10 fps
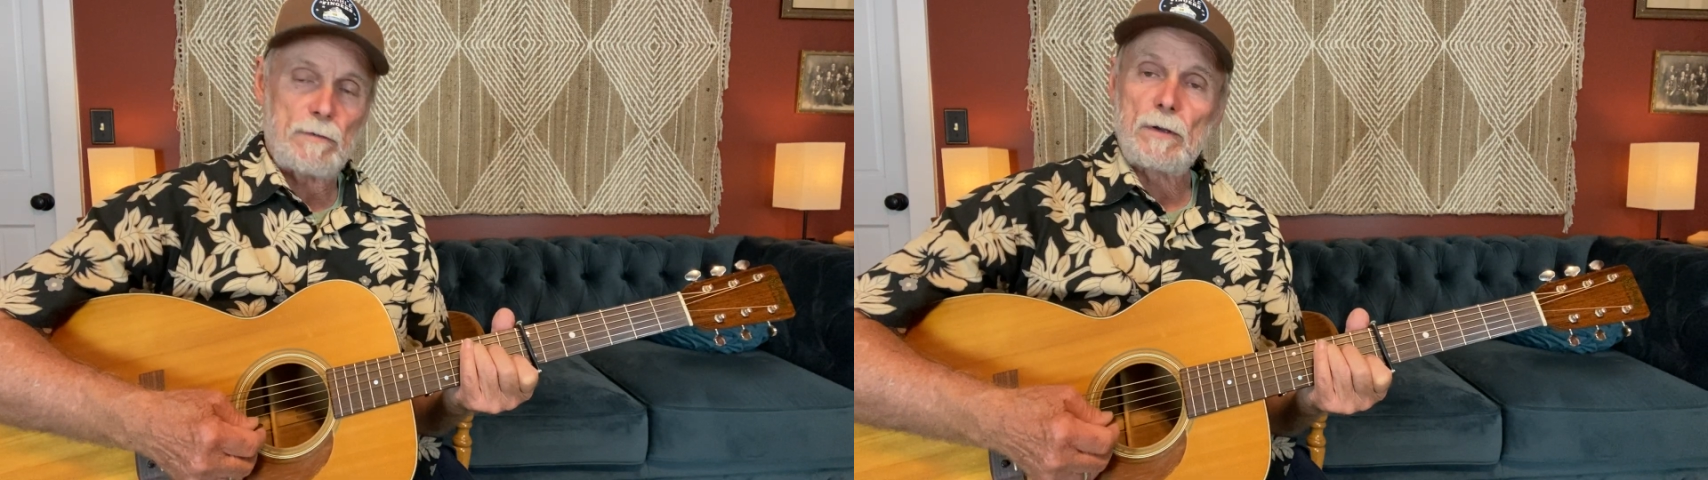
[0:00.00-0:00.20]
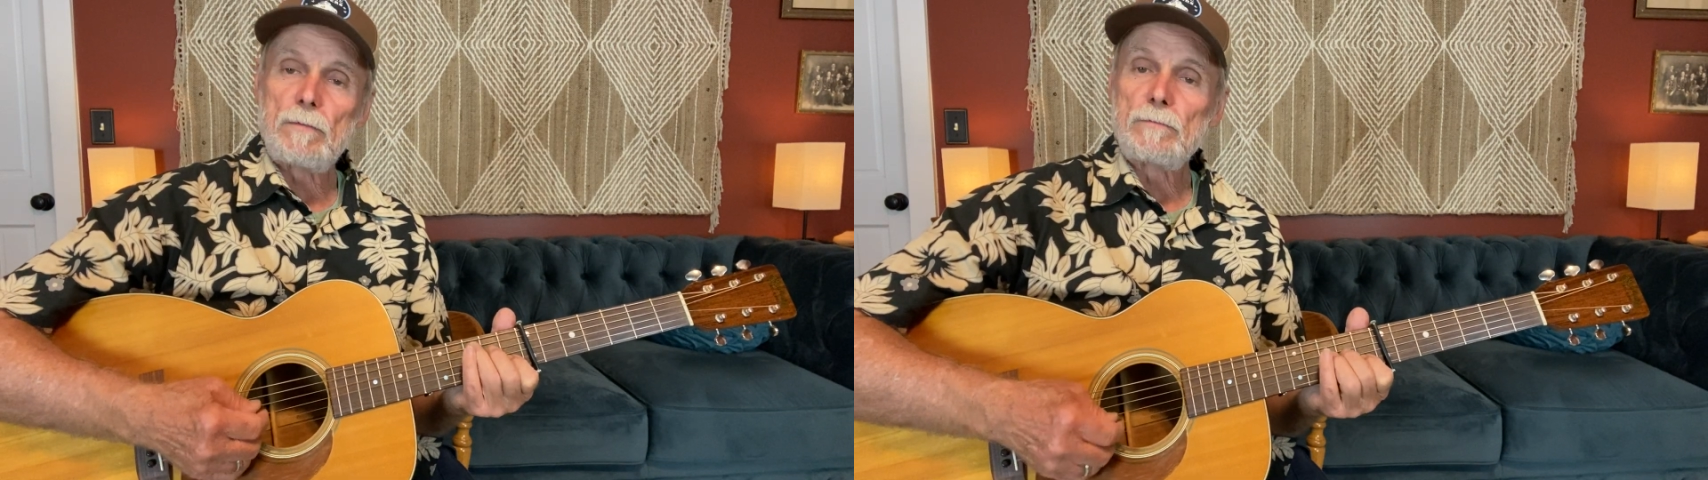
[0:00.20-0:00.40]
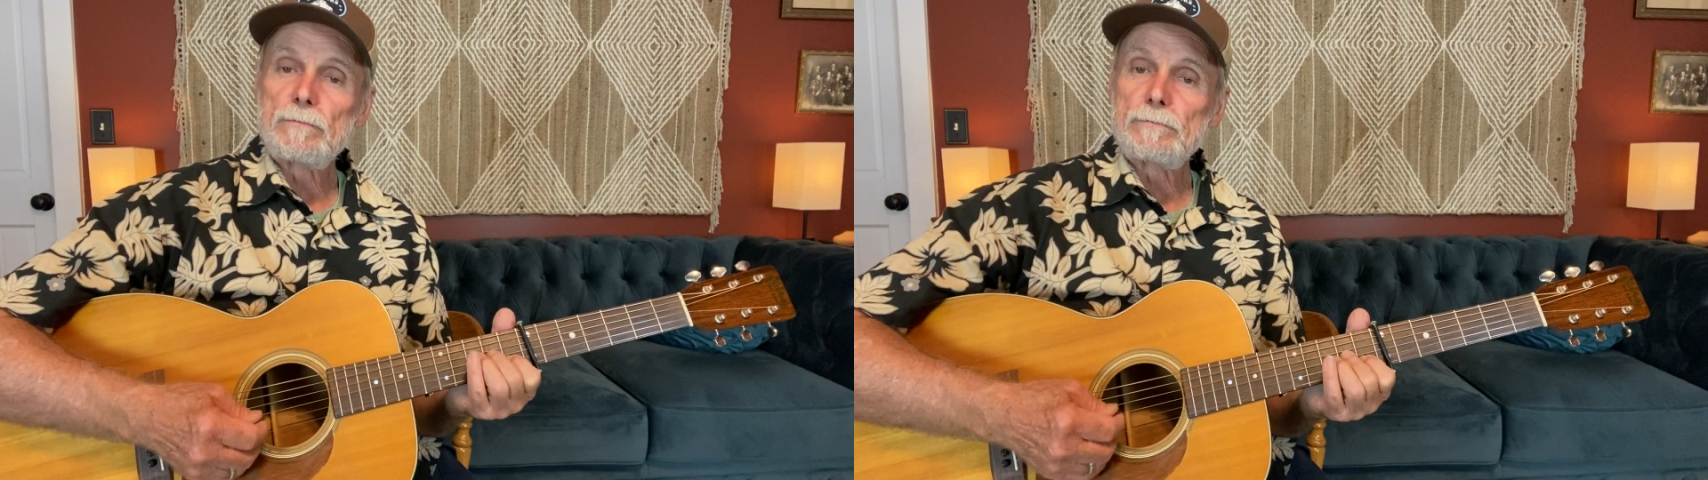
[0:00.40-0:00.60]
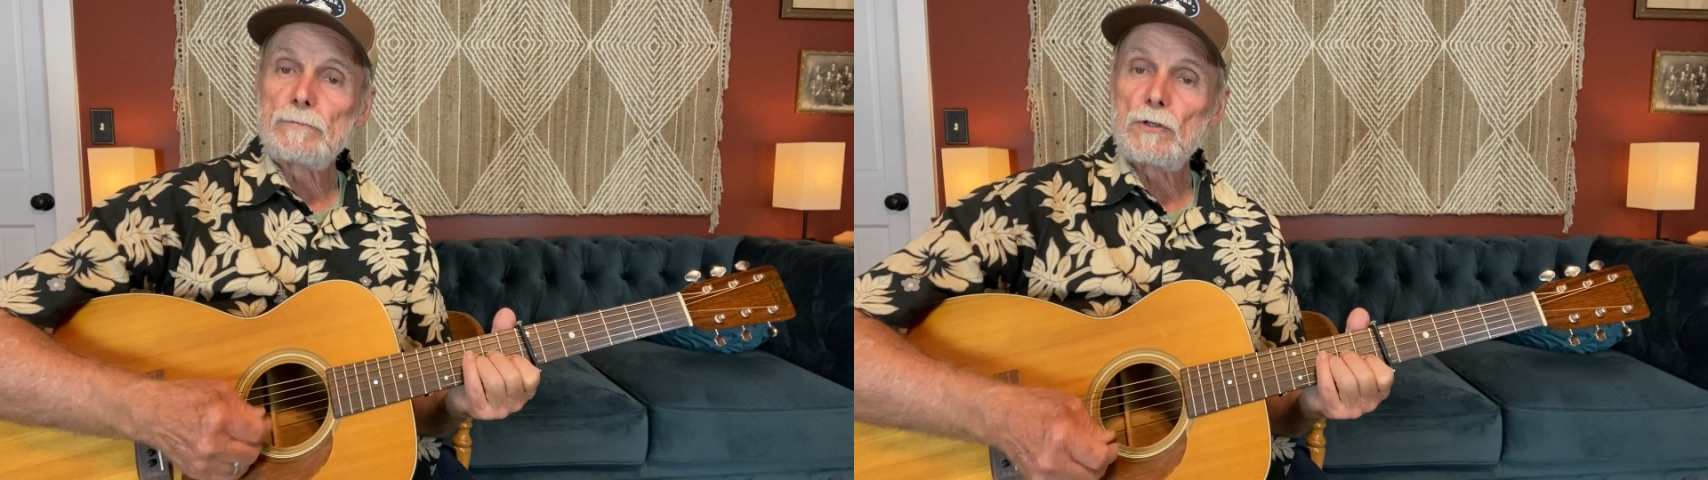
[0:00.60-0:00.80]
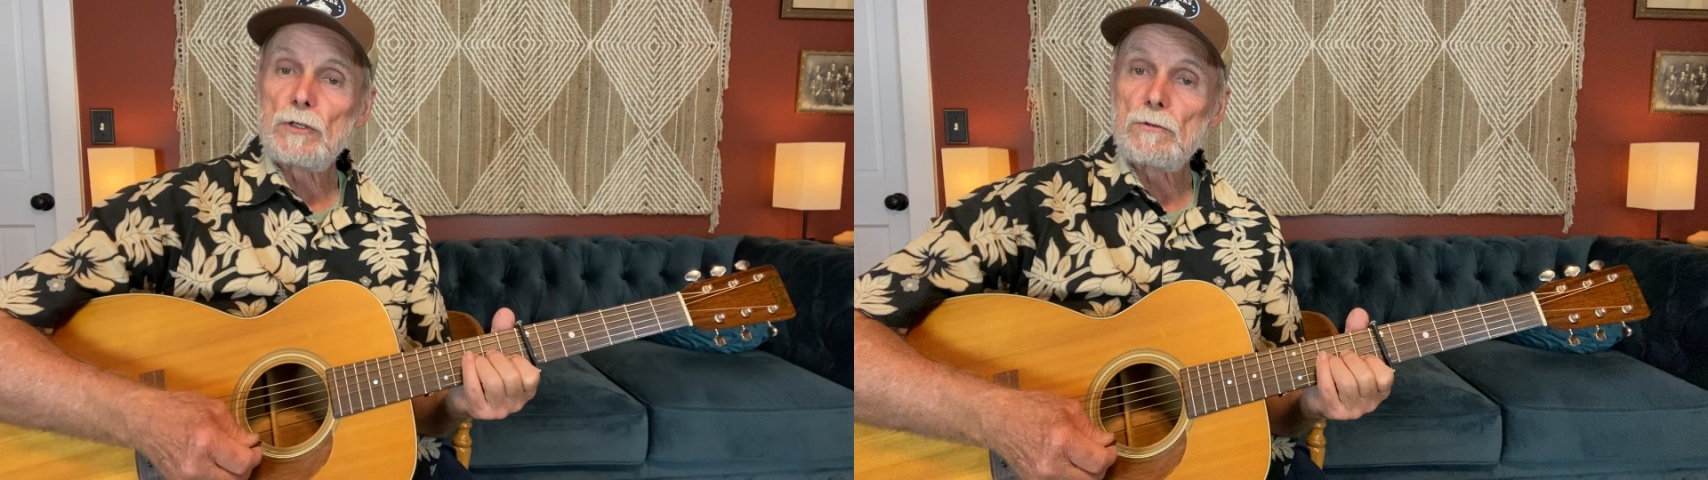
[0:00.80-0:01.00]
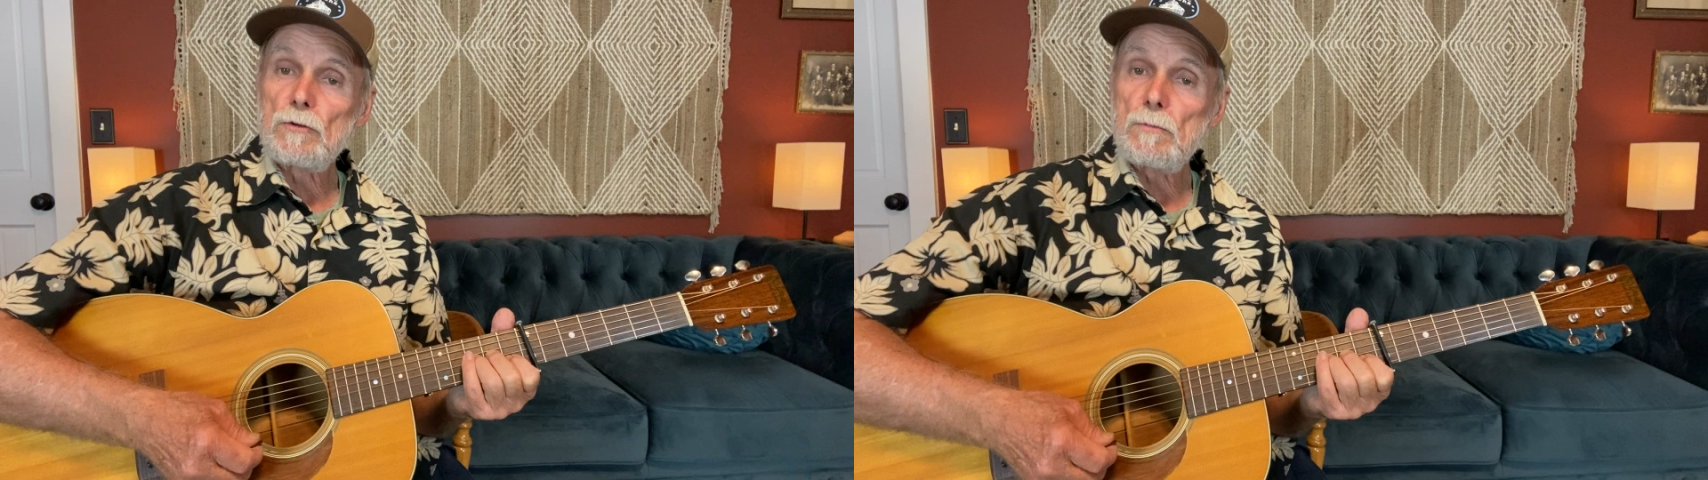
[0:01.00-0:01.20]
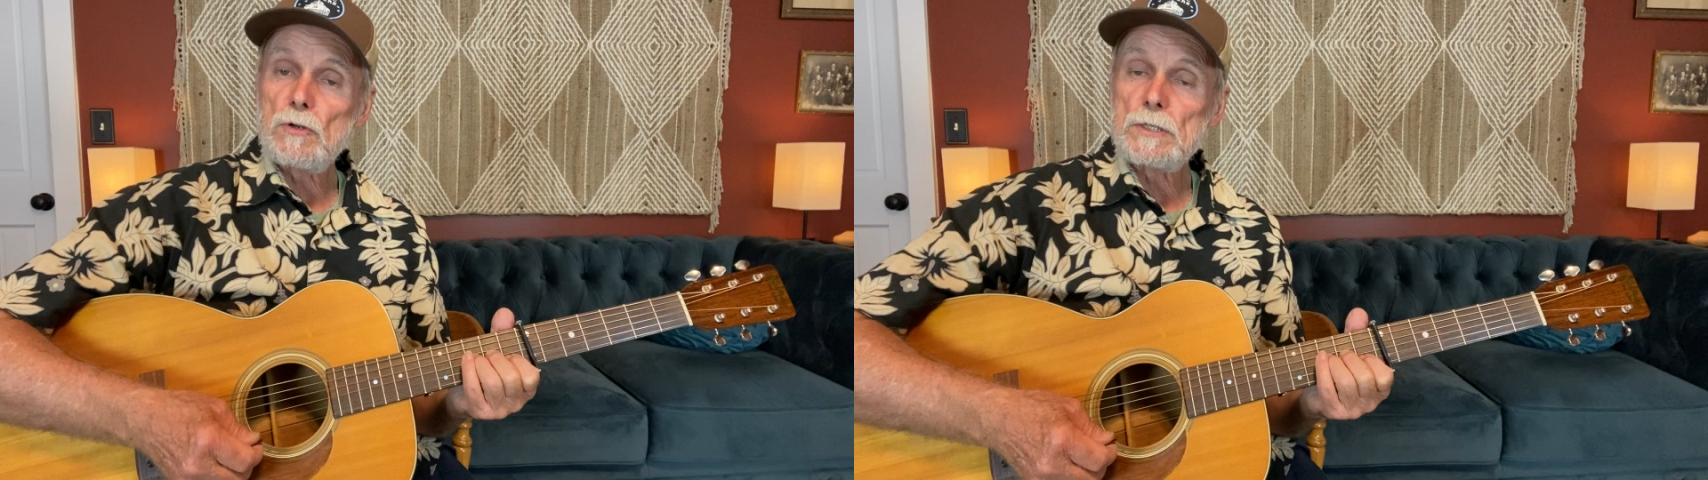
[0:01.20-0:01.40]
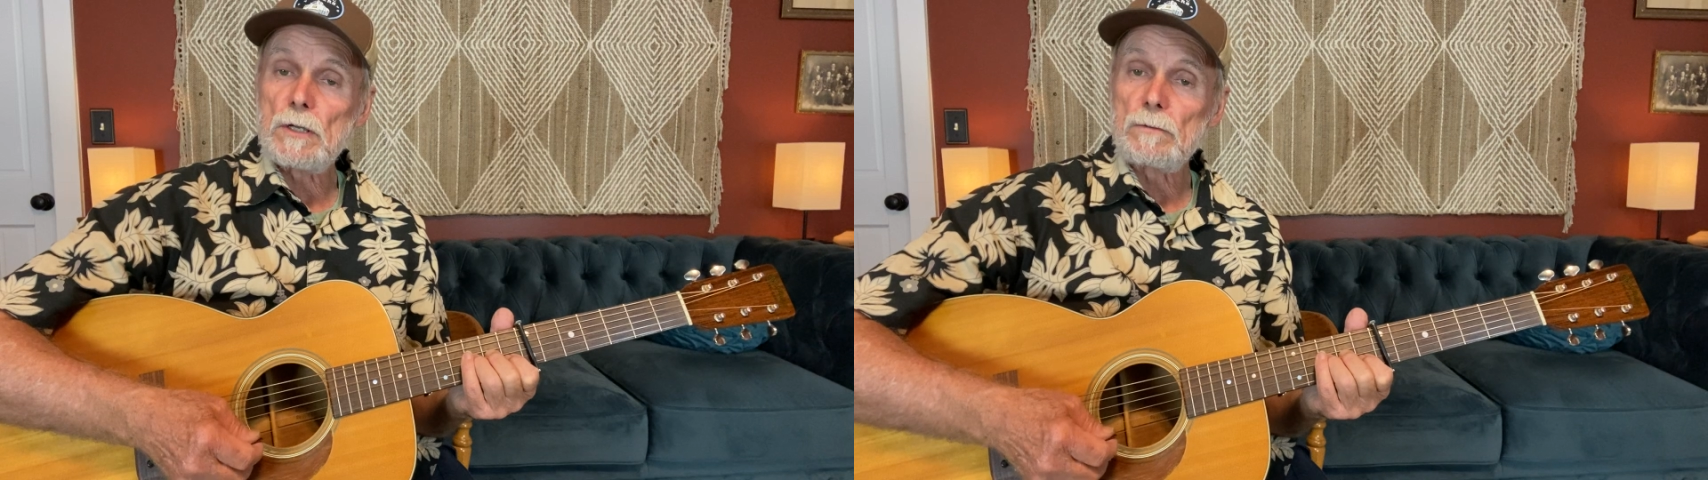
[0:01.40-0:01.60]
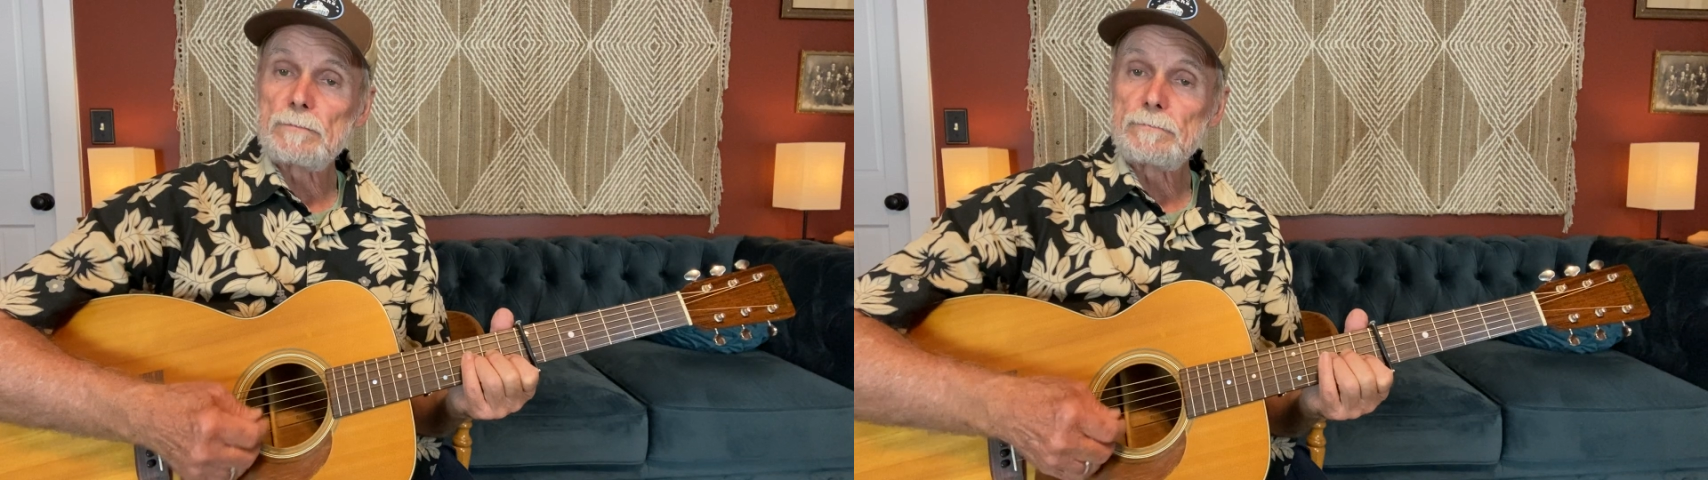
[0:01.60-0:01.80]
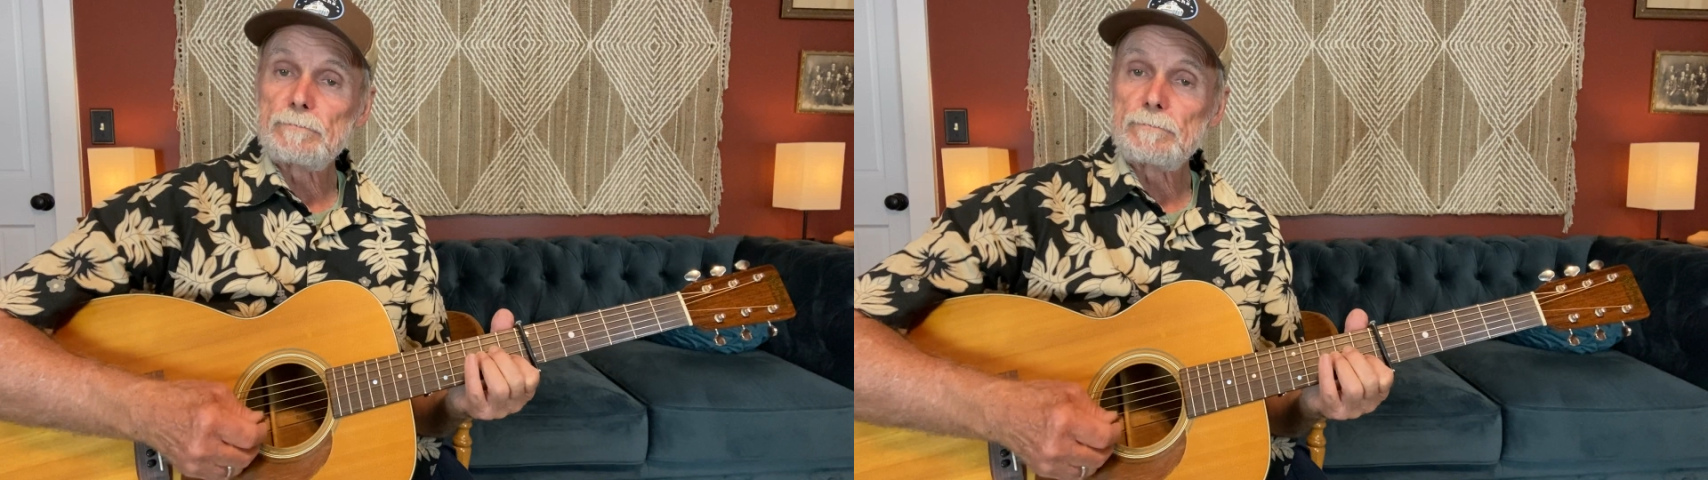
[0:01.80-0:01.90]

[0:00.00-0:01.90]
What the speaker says: could do a bluesy note.